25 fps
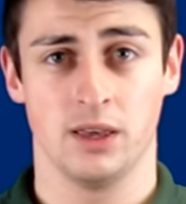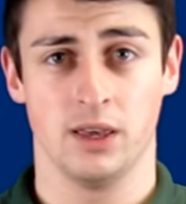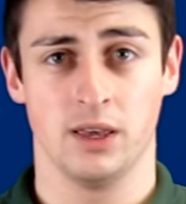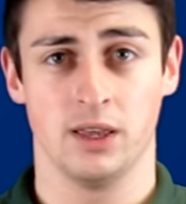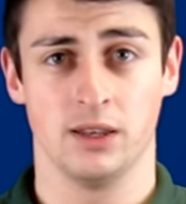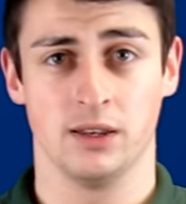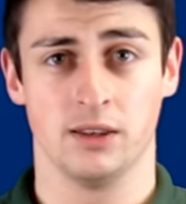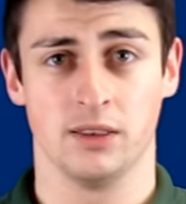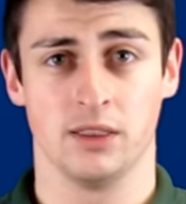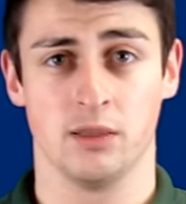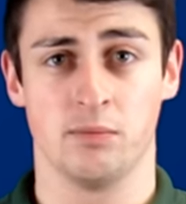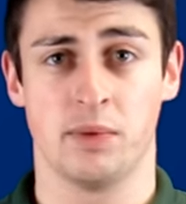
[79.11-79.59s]

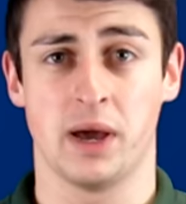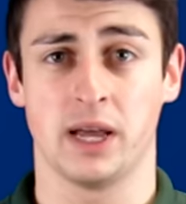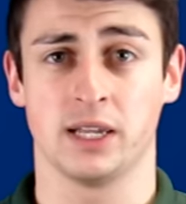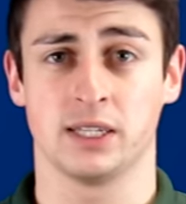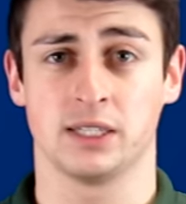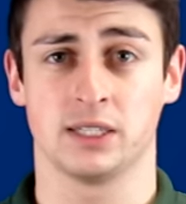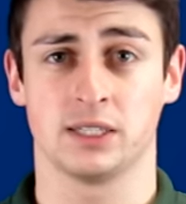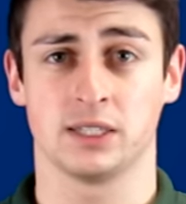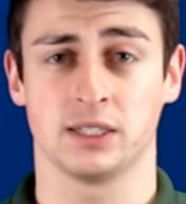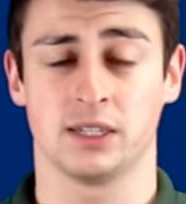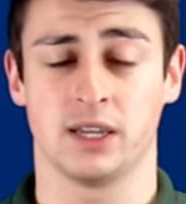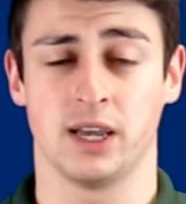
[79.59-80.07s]
in the
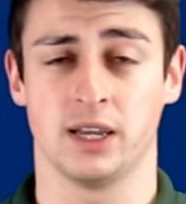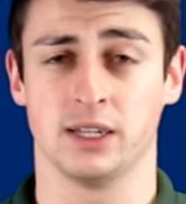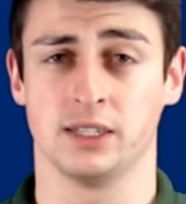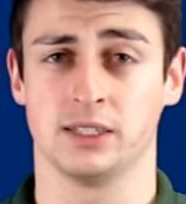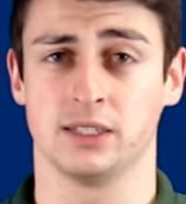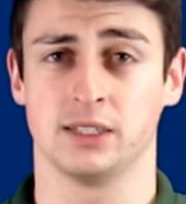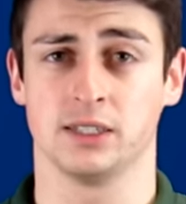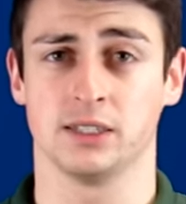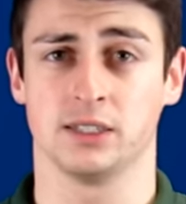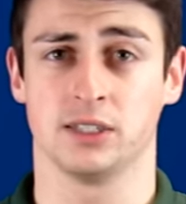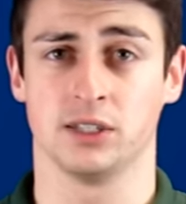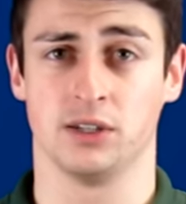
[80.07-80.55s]
best
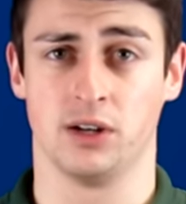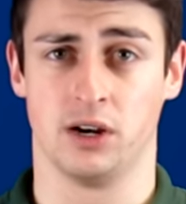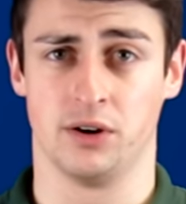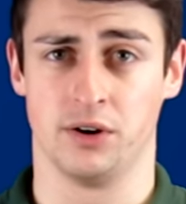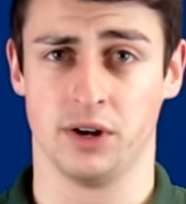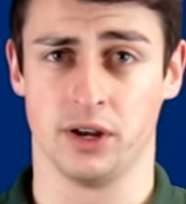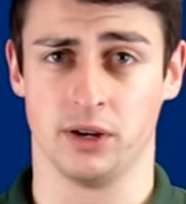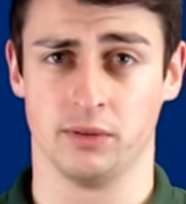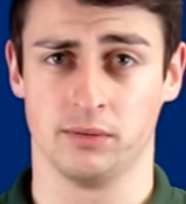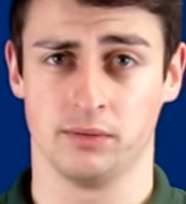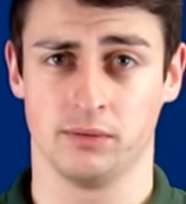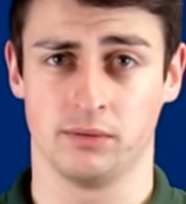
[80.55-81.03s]
case
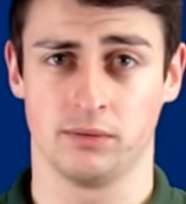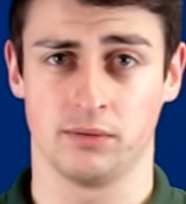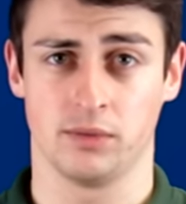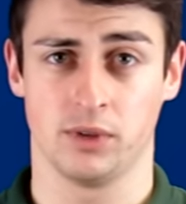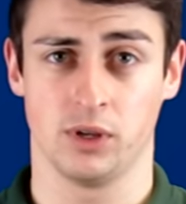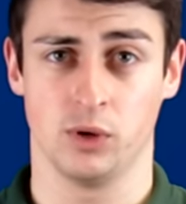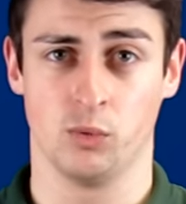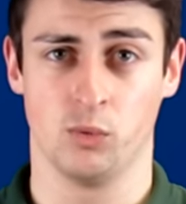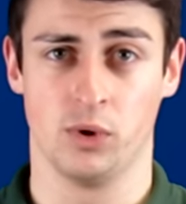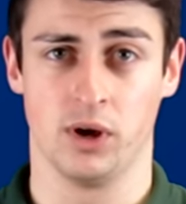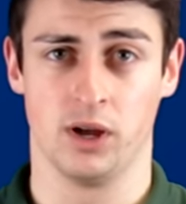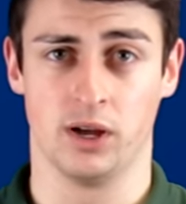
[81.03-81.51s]
scenario,
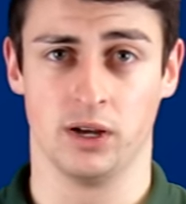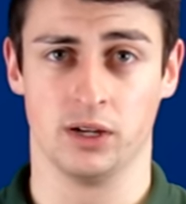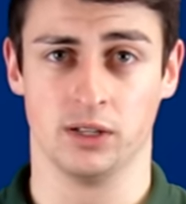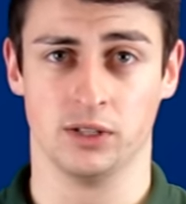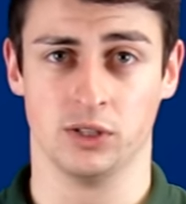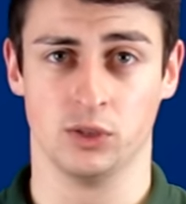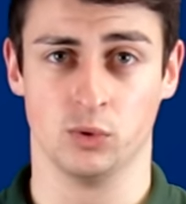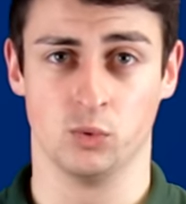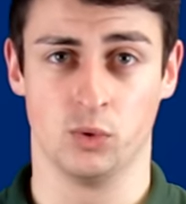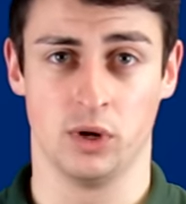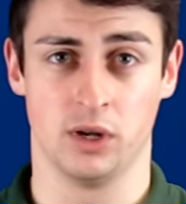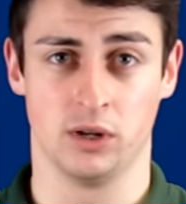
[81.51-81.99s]
where
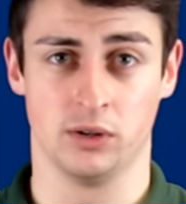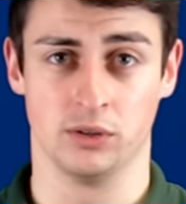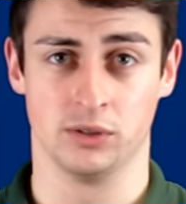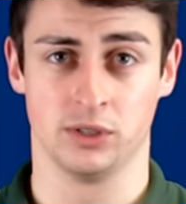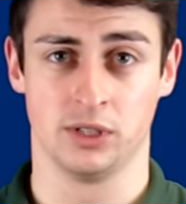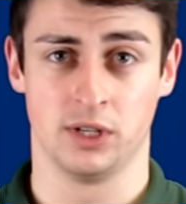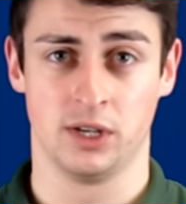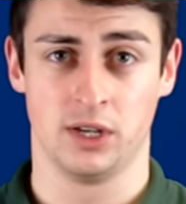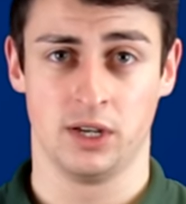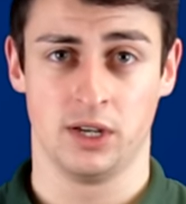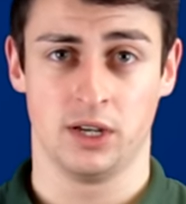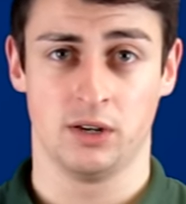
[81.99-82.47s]
the
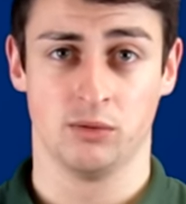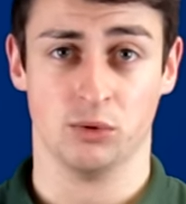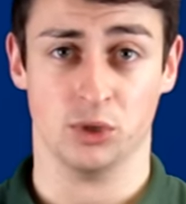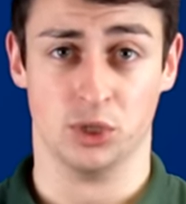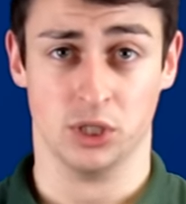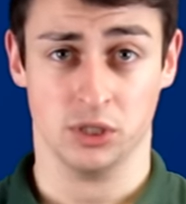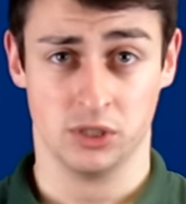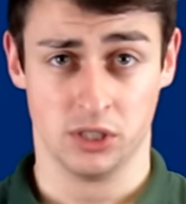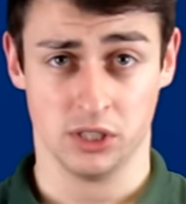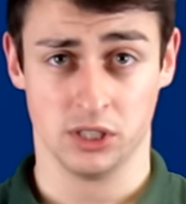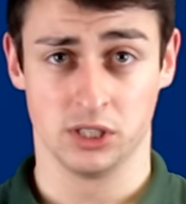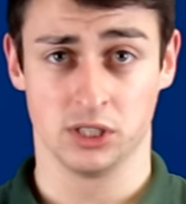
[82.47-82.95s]
world
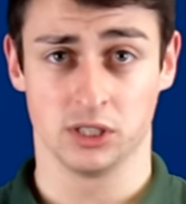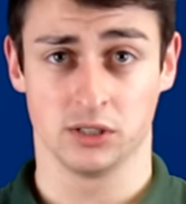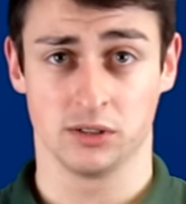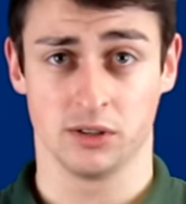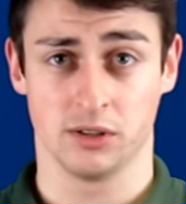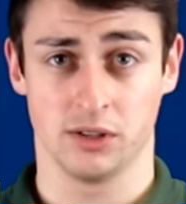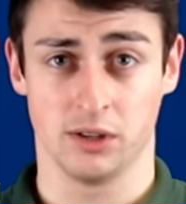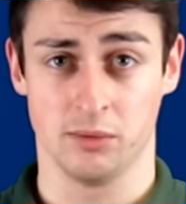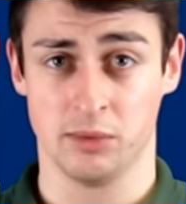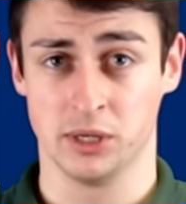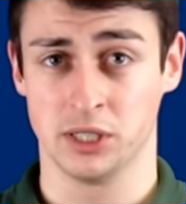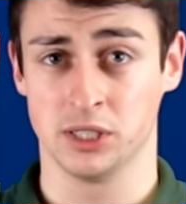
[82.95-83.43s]
reduces
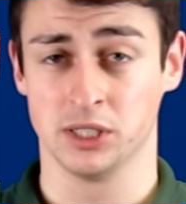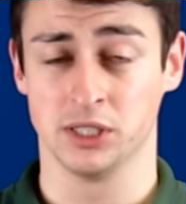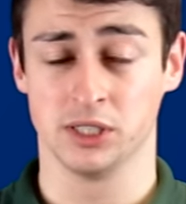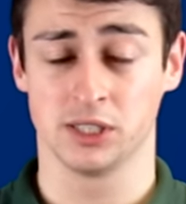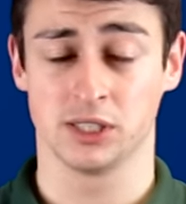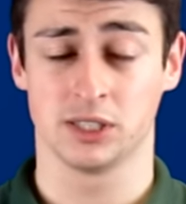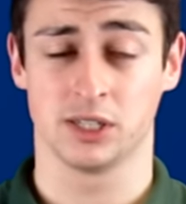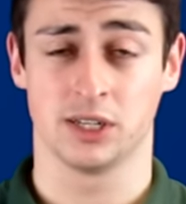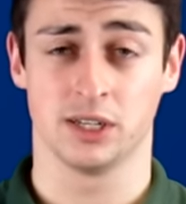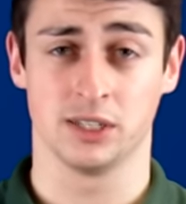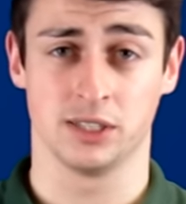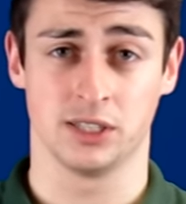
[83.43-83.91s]

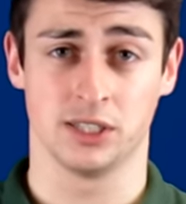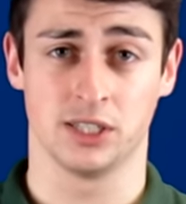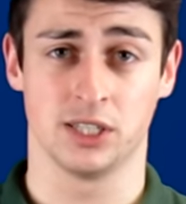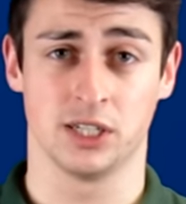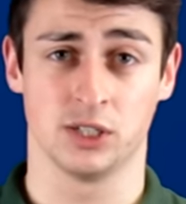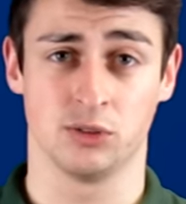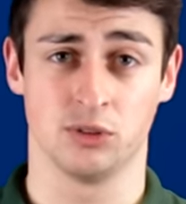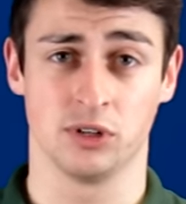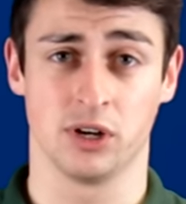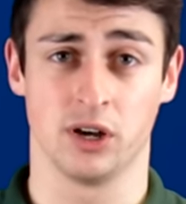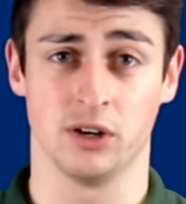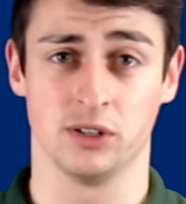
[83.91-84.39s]
emissions as the
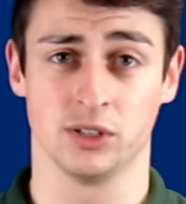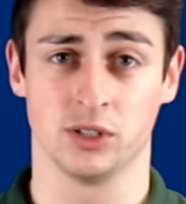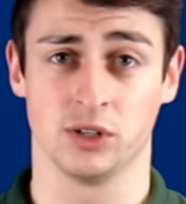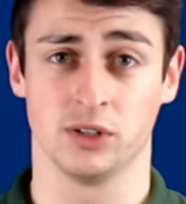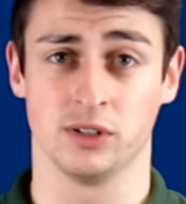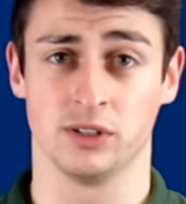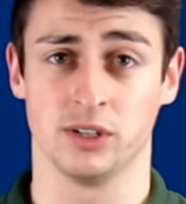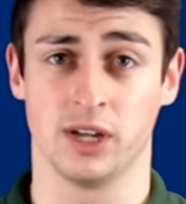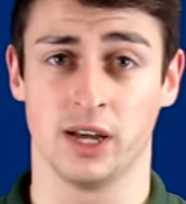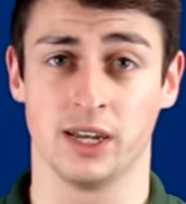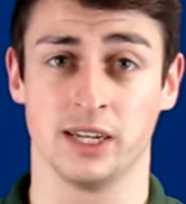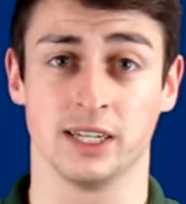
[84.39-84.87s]
century goes
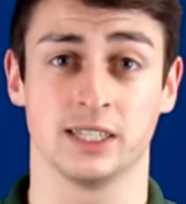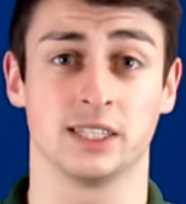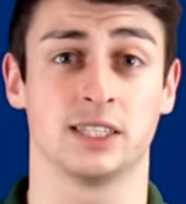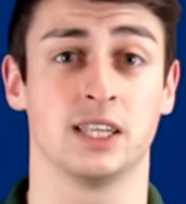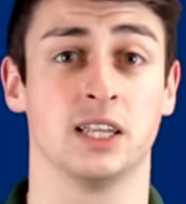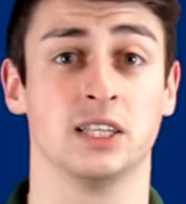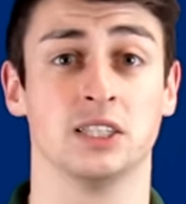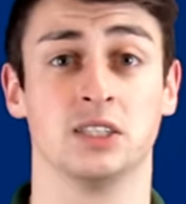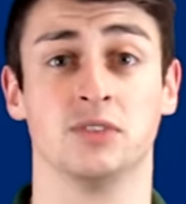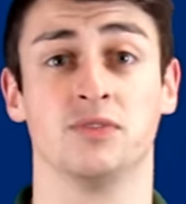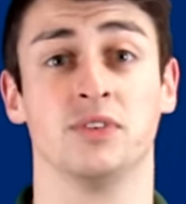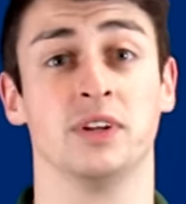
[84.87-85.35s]
on and
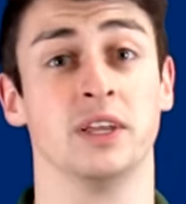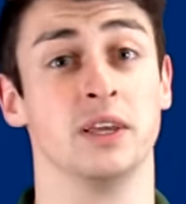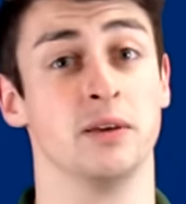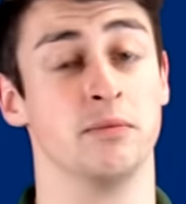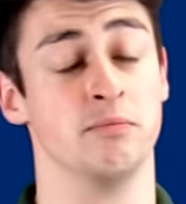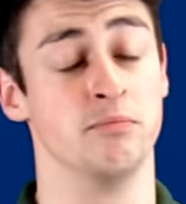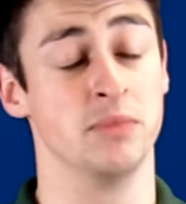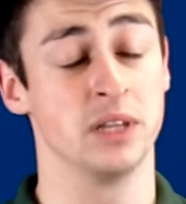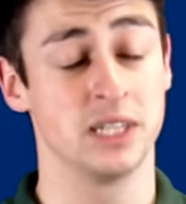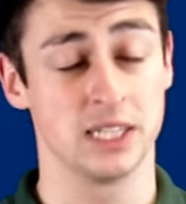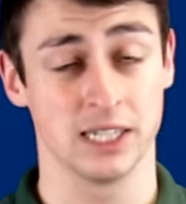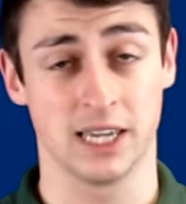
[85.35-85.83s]
extensively
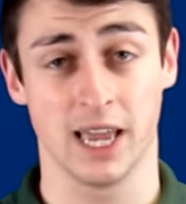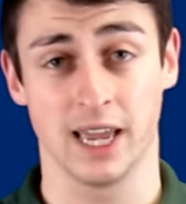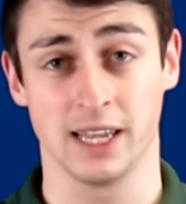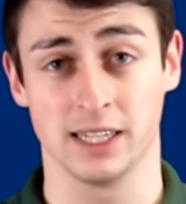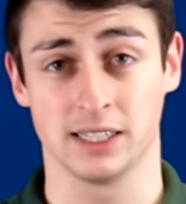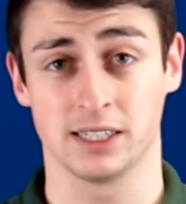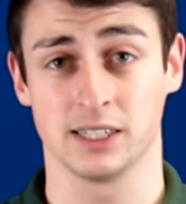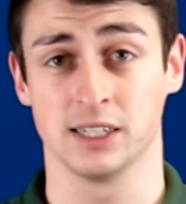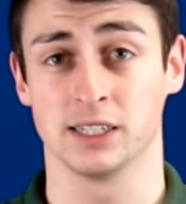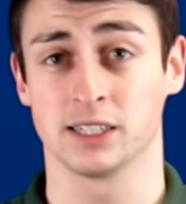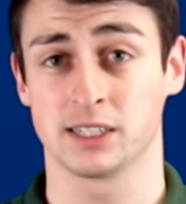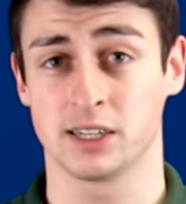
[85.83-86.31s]

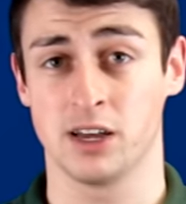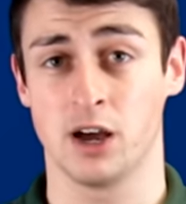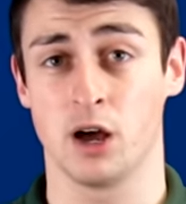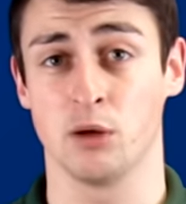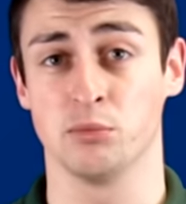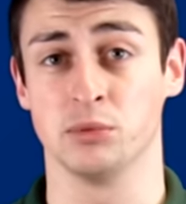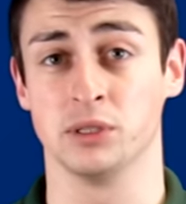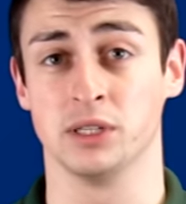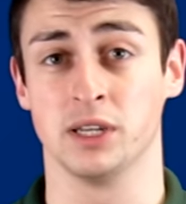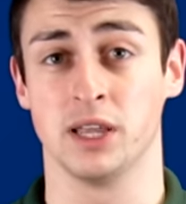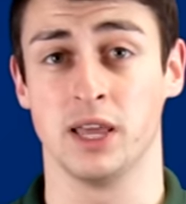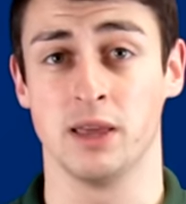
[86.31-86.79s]
mitigates its
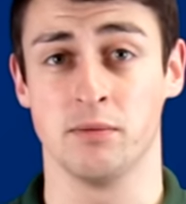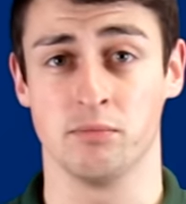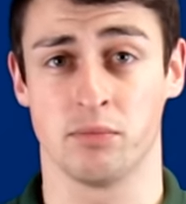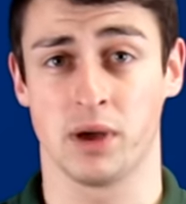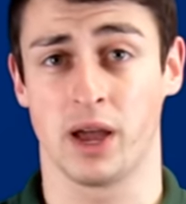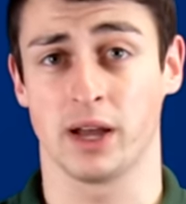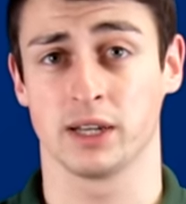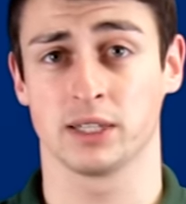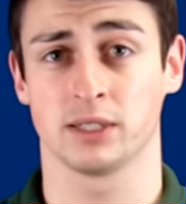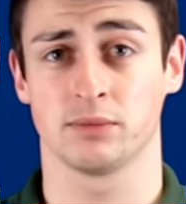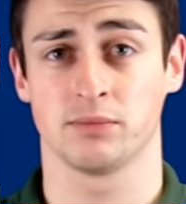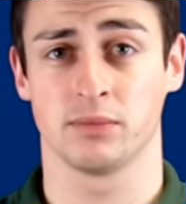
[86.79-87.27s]
carbon
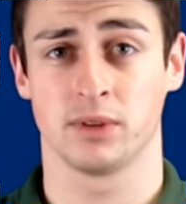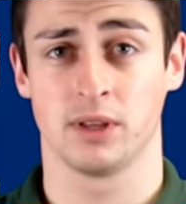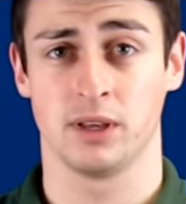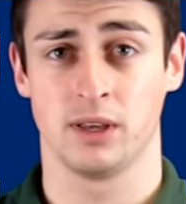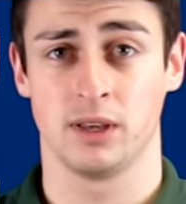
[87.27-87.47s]
impact.